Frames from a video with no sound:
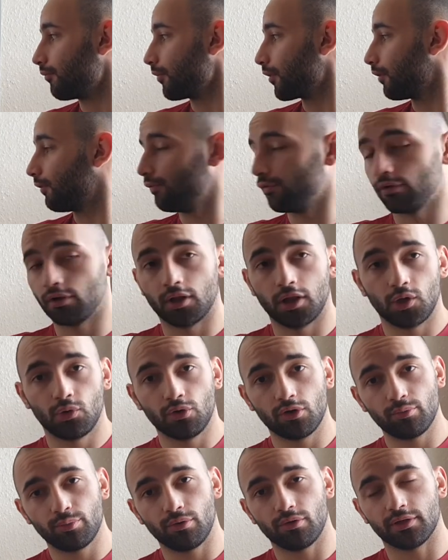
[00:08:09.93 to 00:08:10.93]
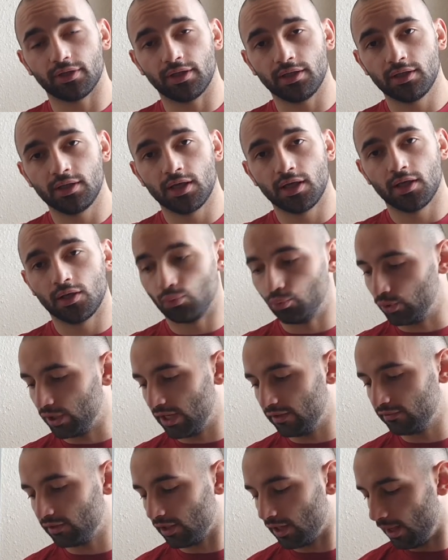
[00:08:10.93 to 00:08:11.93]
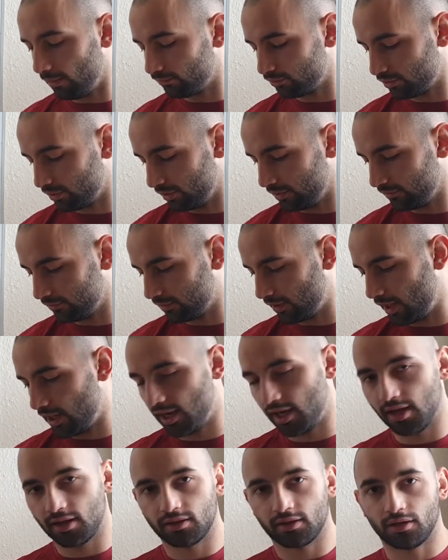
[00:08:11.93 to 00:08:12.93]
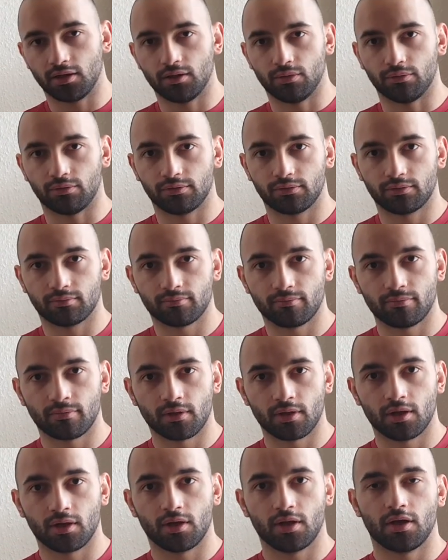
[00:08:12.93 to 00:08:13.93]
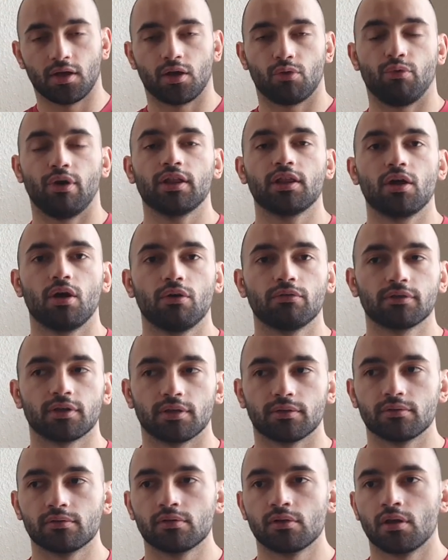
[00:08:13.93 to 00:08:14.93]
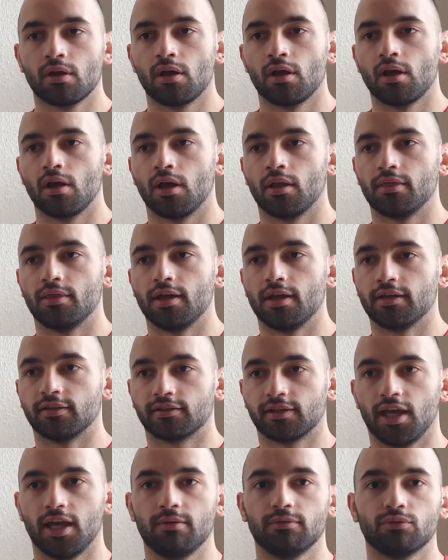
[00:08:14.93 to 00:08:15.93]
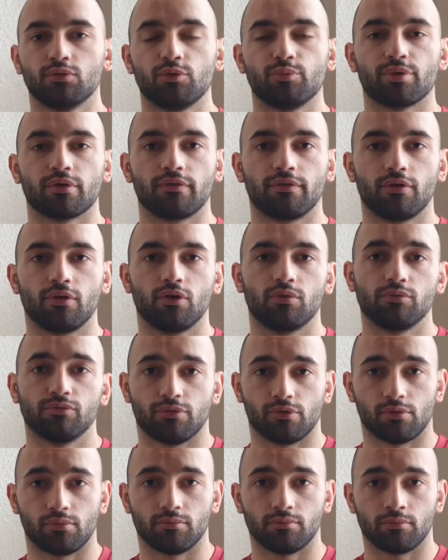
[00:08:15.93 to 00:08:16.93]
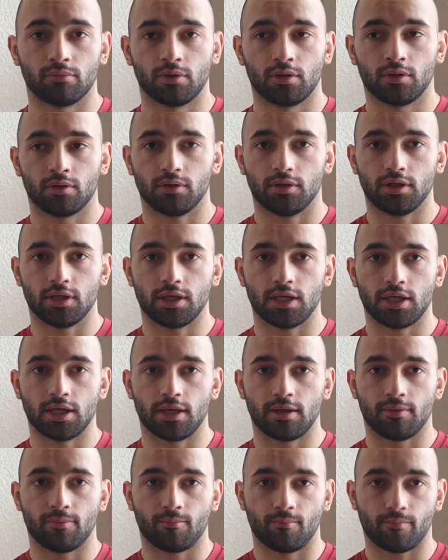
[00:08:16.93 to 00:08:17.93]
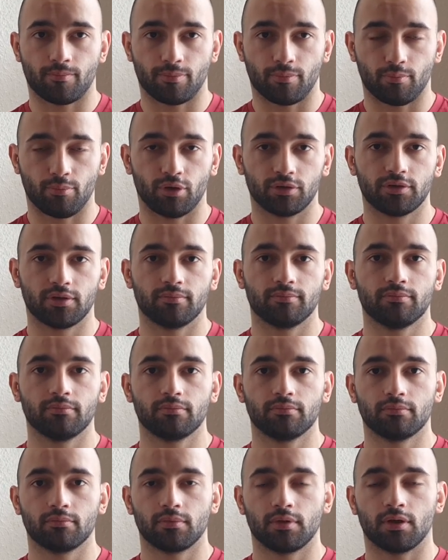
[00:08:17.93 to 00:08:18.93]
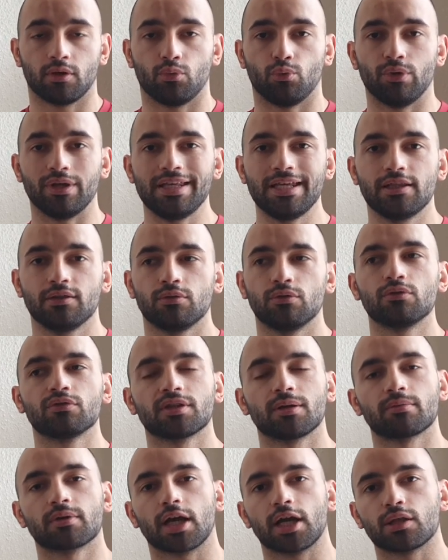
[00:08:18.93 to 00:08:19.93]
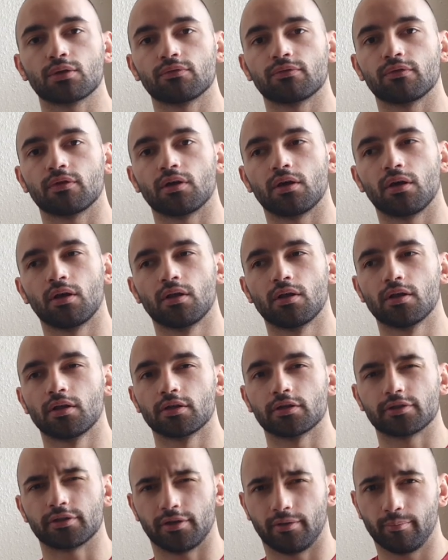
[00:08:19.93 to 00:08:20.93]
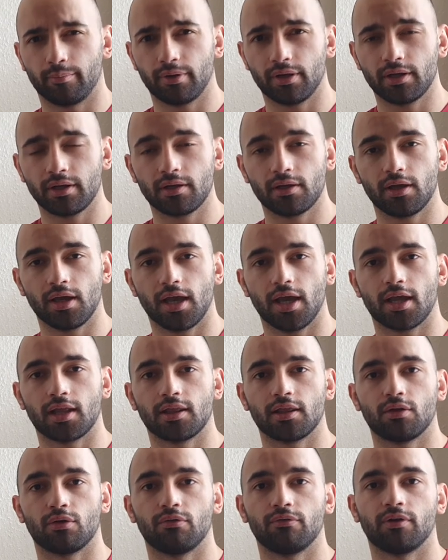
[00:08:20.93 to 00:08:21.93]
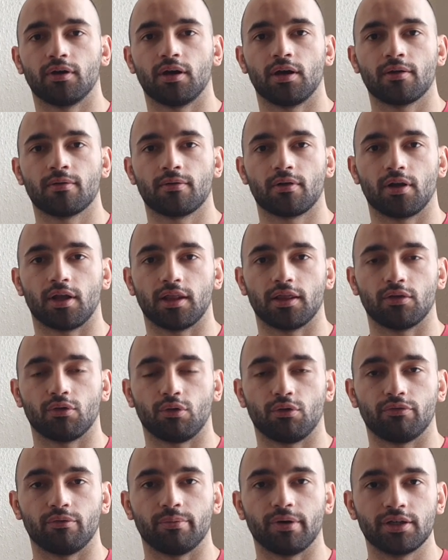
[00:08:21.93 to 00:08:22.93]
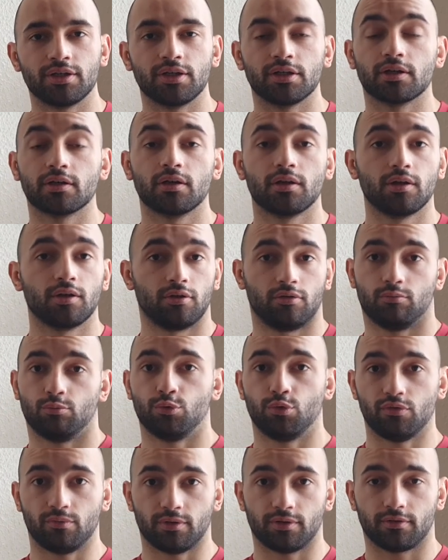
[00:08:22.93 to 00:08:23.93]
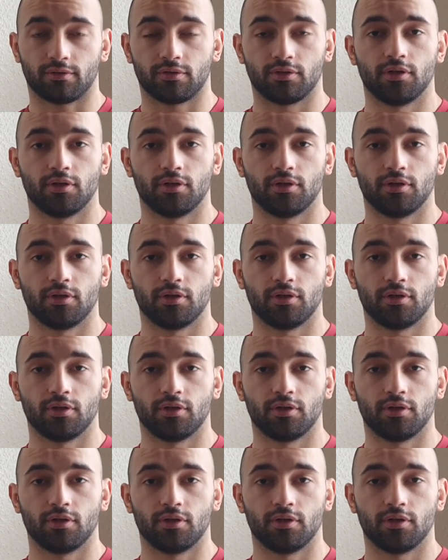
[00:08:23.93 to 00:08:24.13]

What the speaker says: for the lower body, we have the hamstrings and the glutes. Quite often, the escapes we perform from the bottom, we need to do some kind of a shrimping and of a bridging movement.